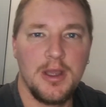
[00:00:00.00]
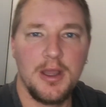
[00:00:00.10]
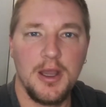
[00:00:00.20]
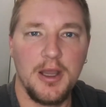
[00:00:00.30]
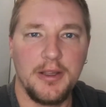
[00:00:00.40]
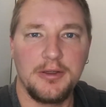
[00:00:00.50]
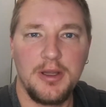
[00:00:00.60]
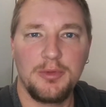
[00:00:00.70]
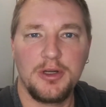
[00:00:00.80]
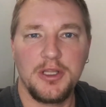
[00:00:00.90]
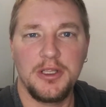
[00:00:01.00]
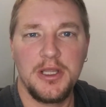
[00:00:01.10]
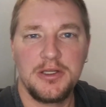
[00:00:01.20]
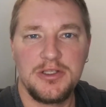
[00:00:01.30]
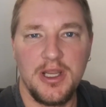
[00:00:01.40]
Hi, I'm Rodney.
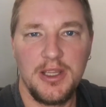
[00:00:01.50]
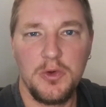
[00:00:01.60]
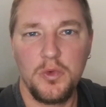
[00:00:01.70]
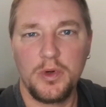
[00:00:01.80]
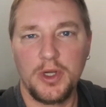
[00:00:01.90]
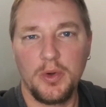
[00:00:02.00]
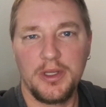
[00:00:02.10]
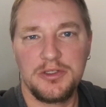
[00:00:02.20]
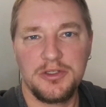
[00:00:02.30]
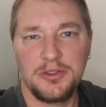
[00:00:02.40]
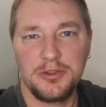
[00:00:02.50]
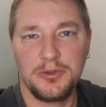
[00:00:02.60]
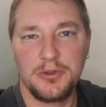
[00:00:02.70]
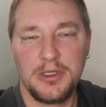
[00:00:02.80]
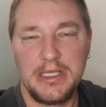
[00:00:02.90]
Today we're going
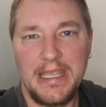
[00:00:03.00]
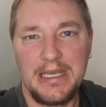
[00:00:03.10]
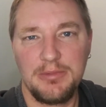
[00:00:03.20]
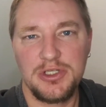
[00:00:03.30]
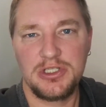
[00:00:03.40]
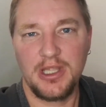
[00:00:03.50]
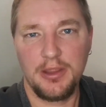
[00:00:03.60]
to get images like